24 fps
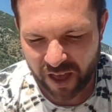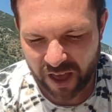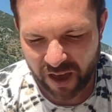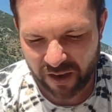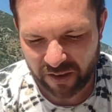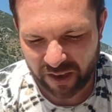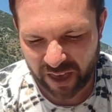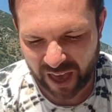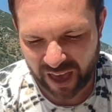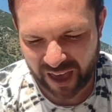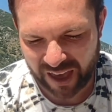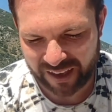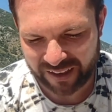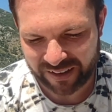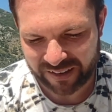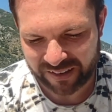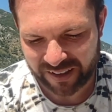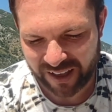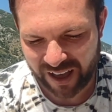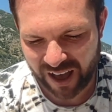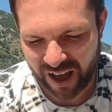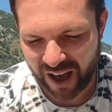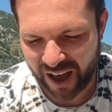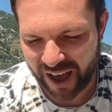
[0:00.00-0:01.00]
Okay,
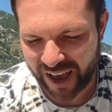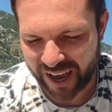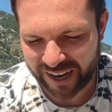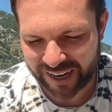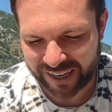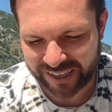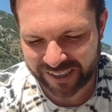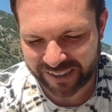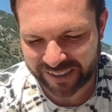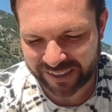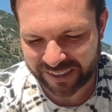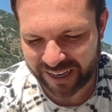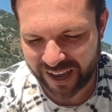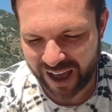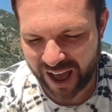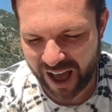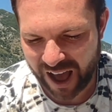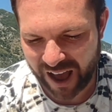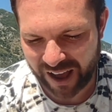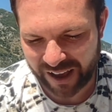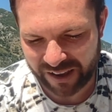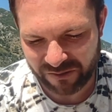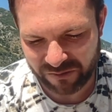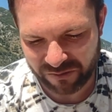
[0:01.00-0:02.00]
Ireland,
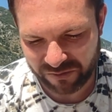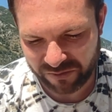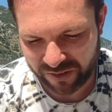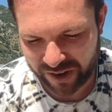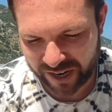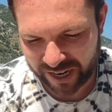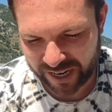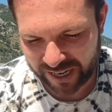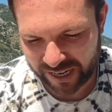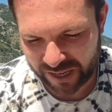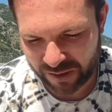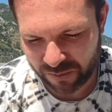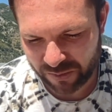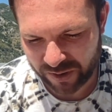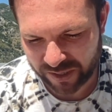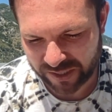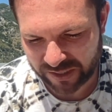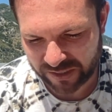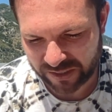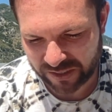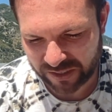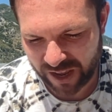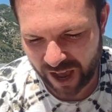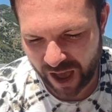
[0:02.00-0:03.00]
I really
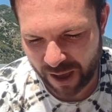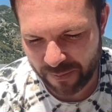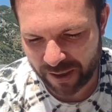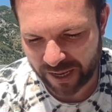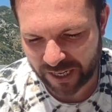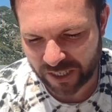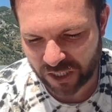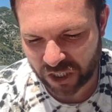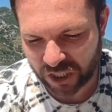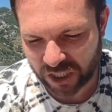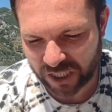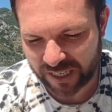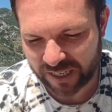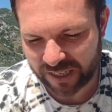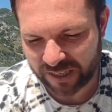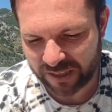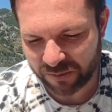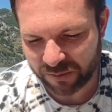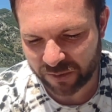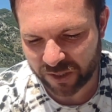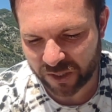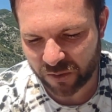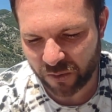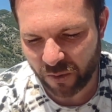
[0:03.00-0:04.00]
wasn't... I mean,
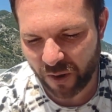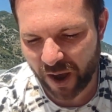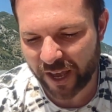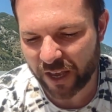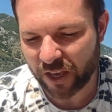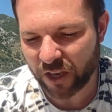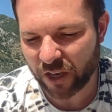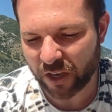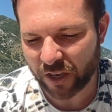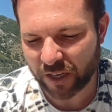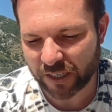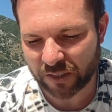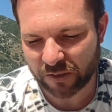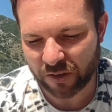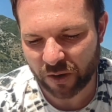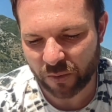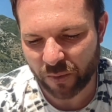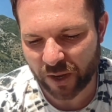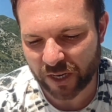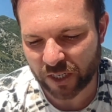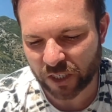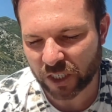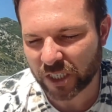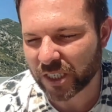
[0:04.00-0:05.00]
she was quite good
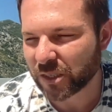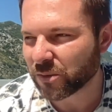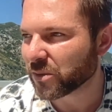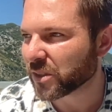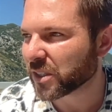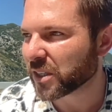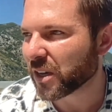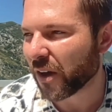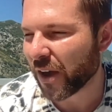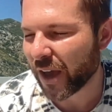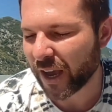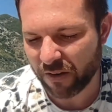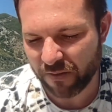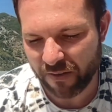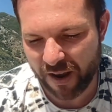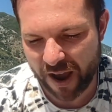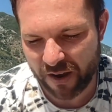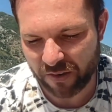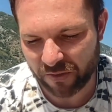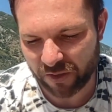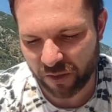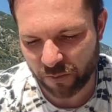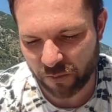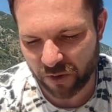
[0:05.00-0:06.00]
when she was going
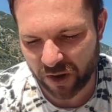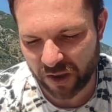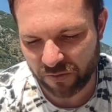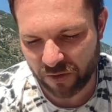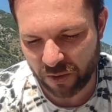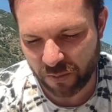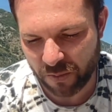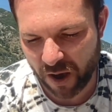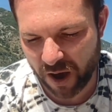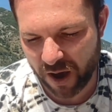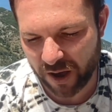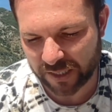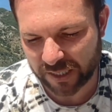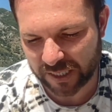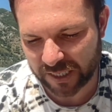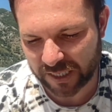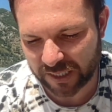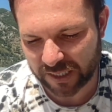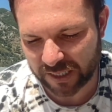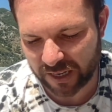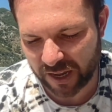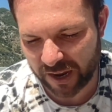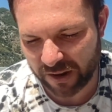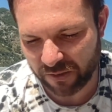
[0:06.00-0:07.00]
around the preview
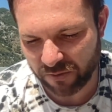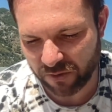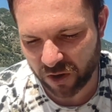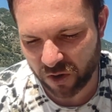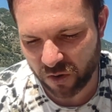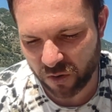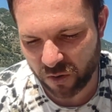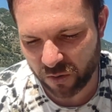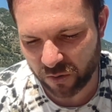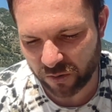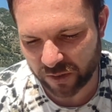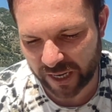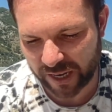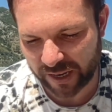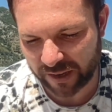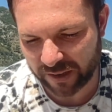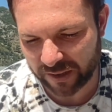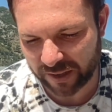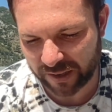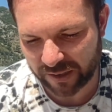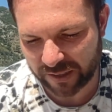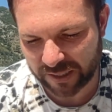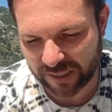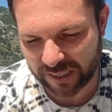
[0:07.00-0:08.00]
parties, like
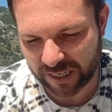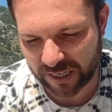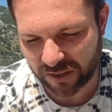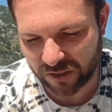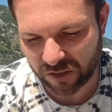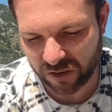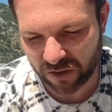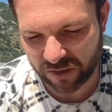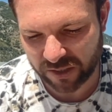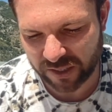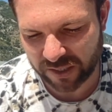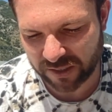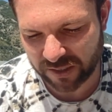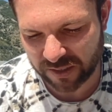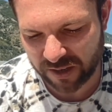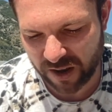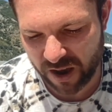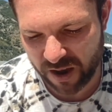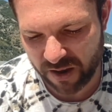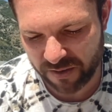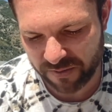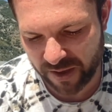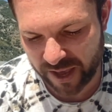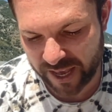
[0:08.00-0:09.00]
recording TikToks and
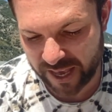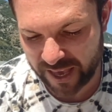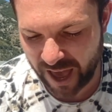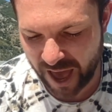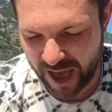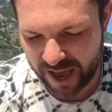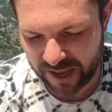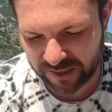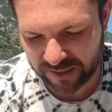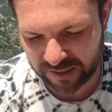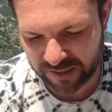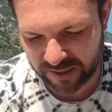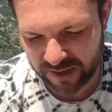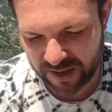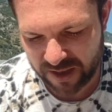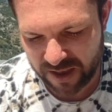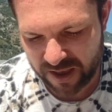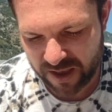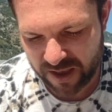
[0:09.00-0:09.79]
stuff, I guess.